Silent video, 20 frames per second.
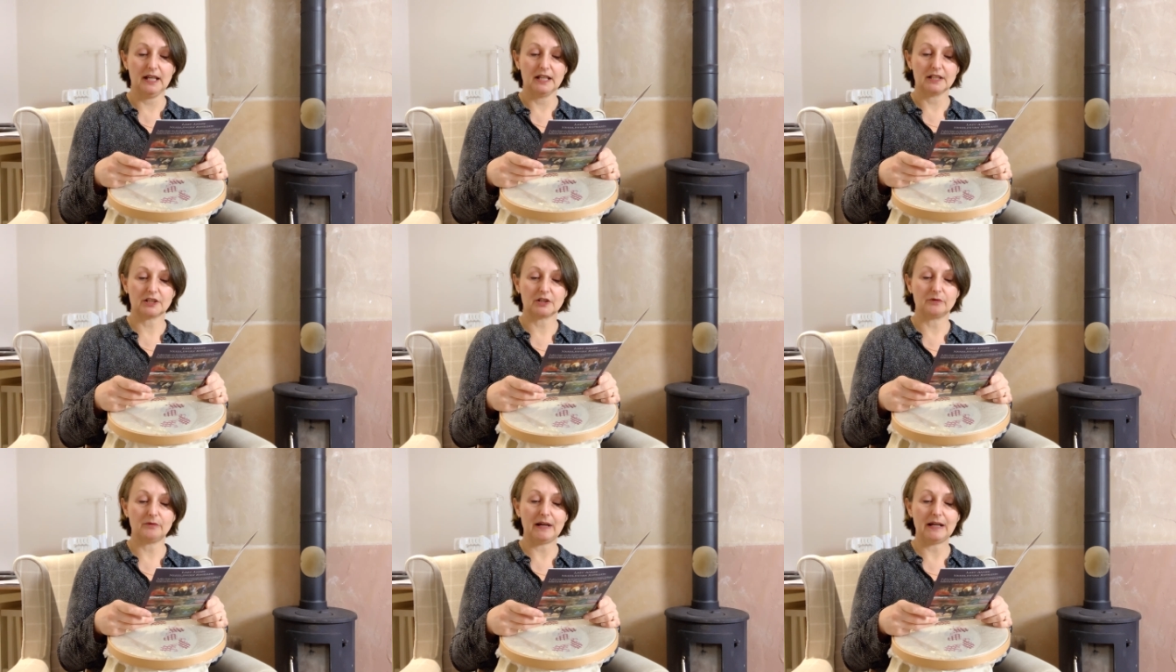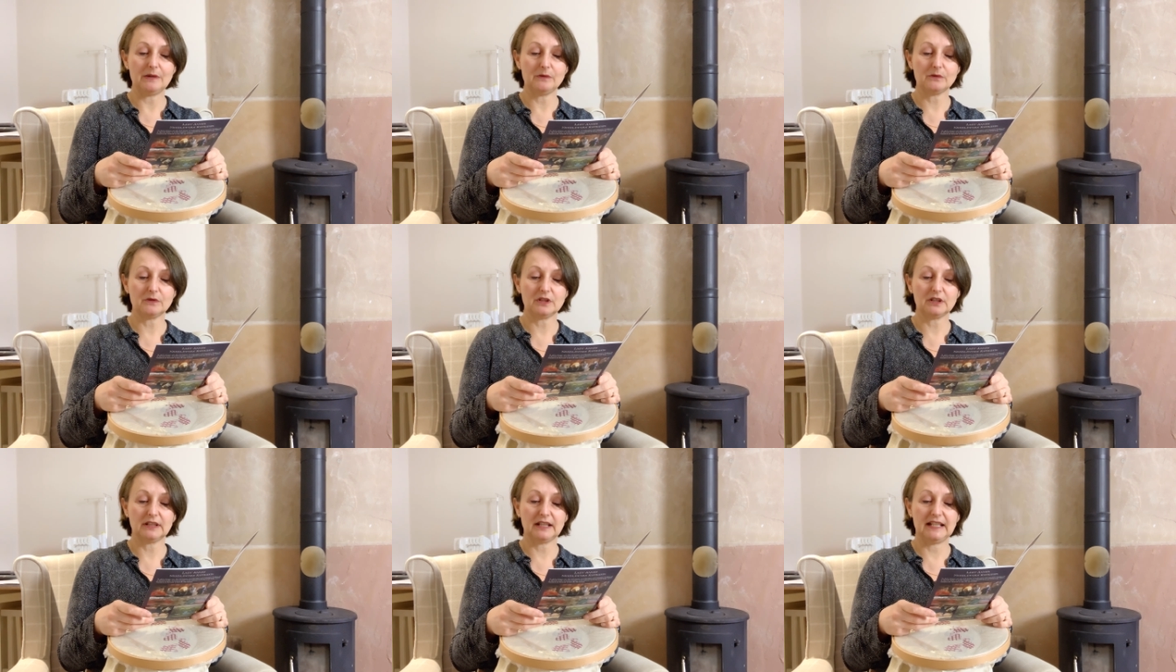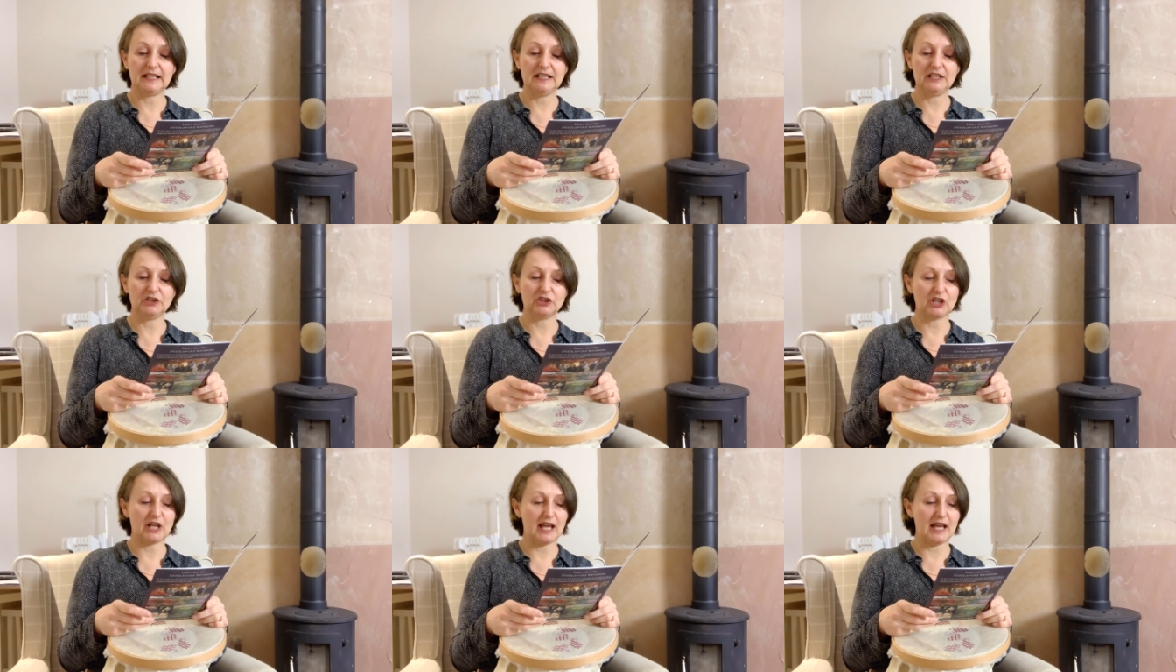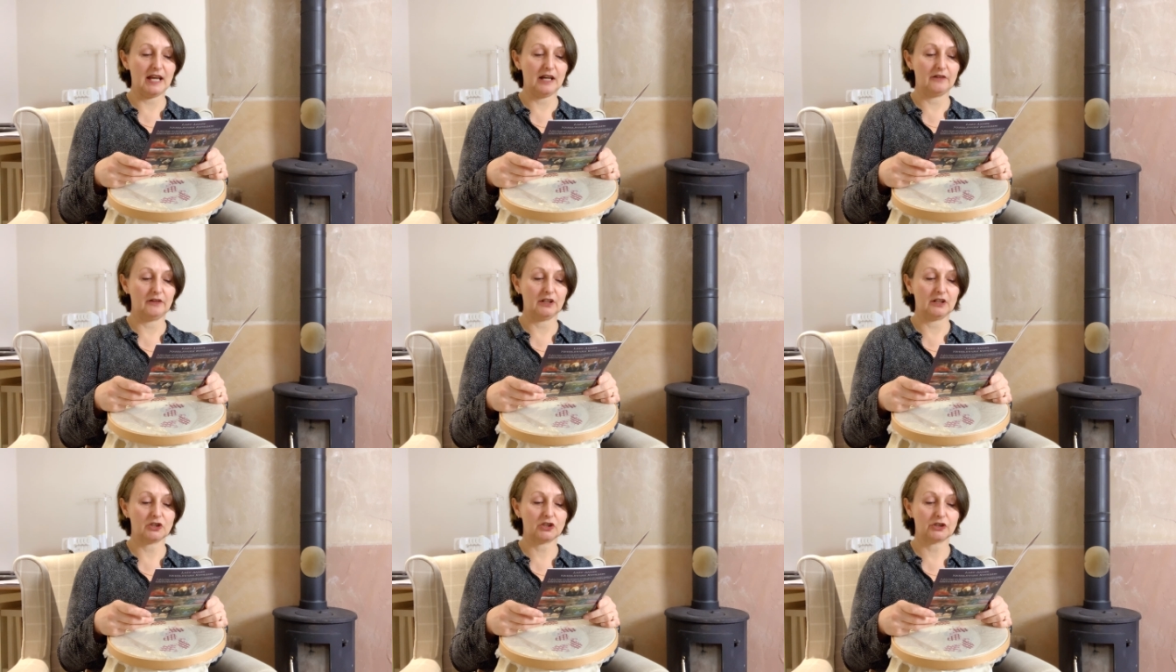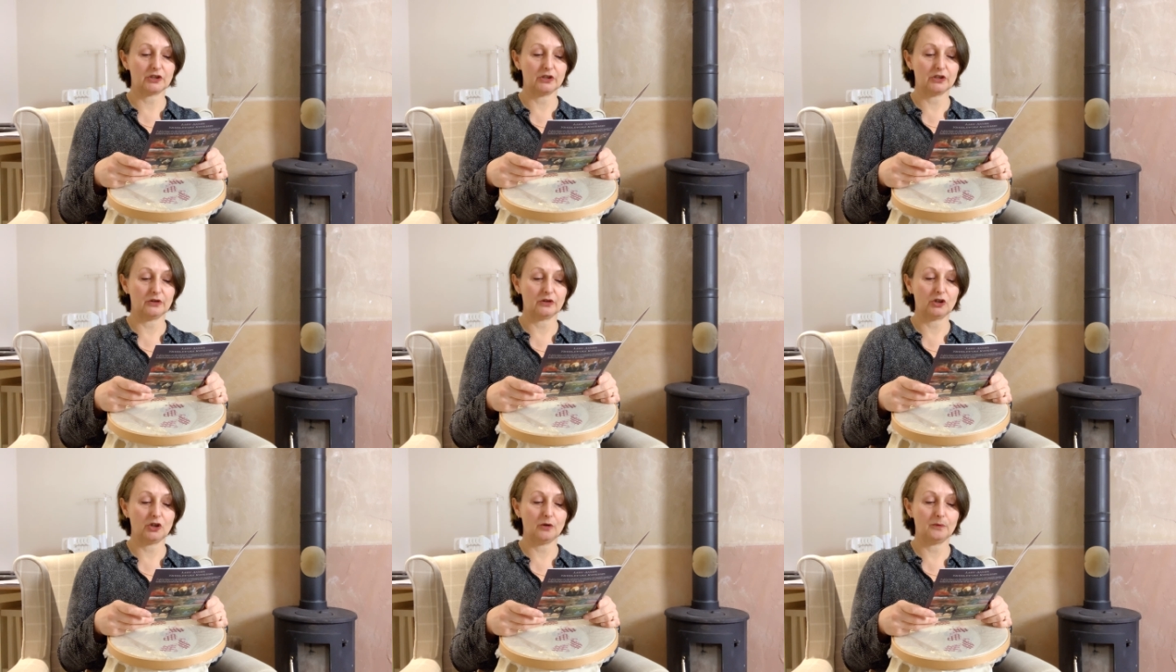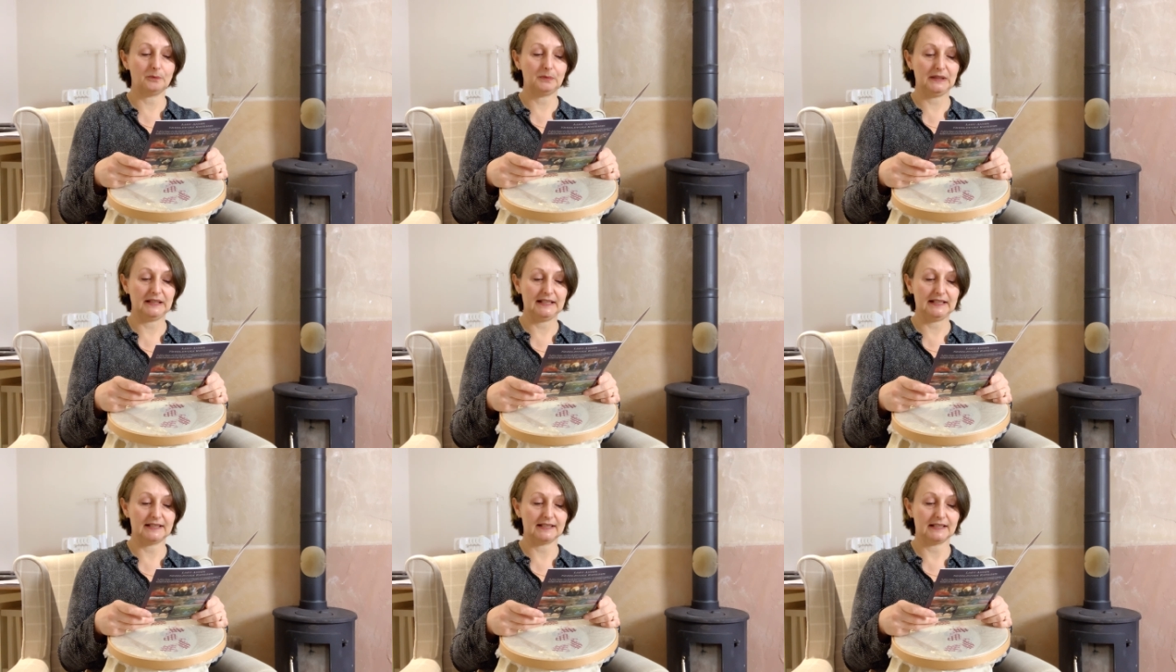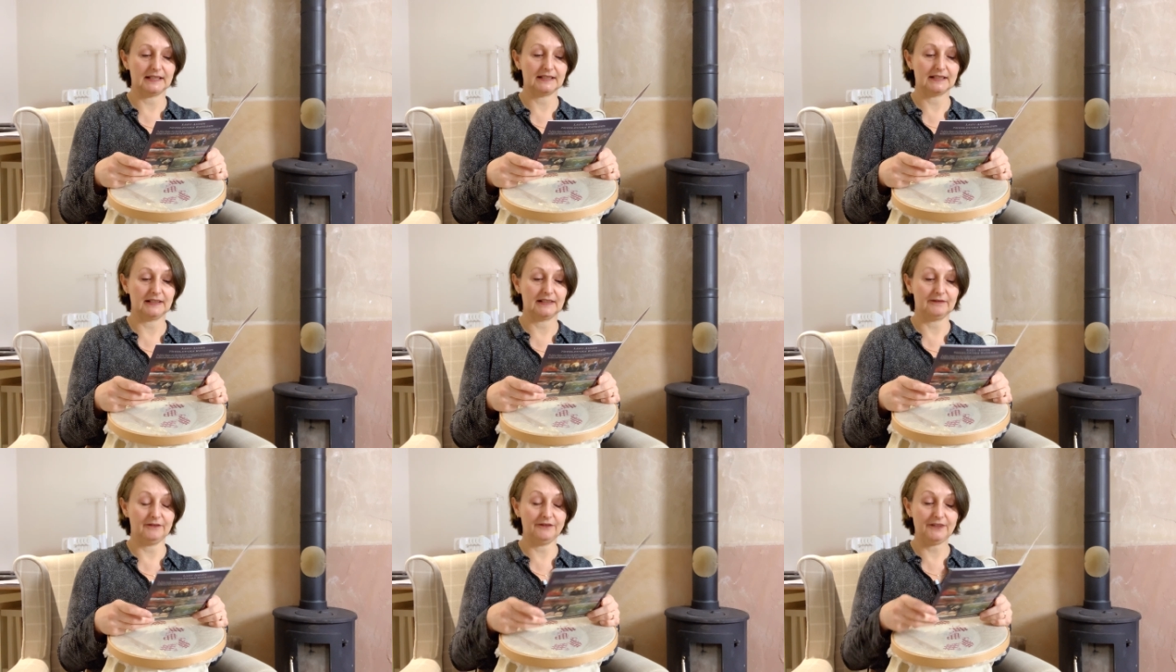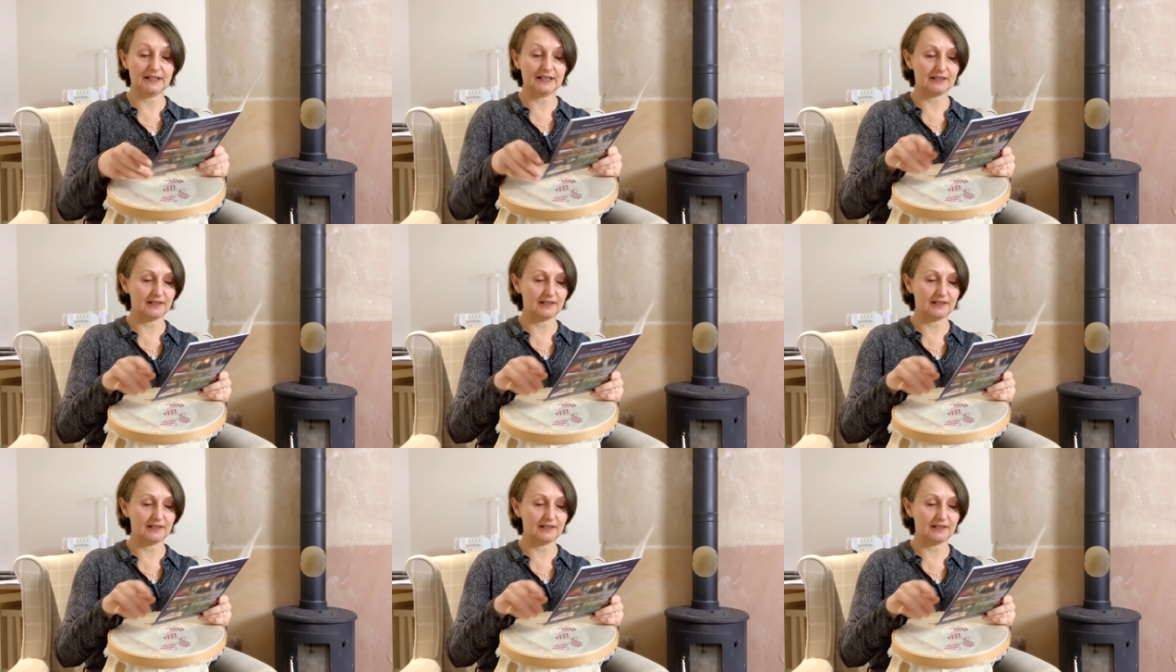surround each area shown completed in figure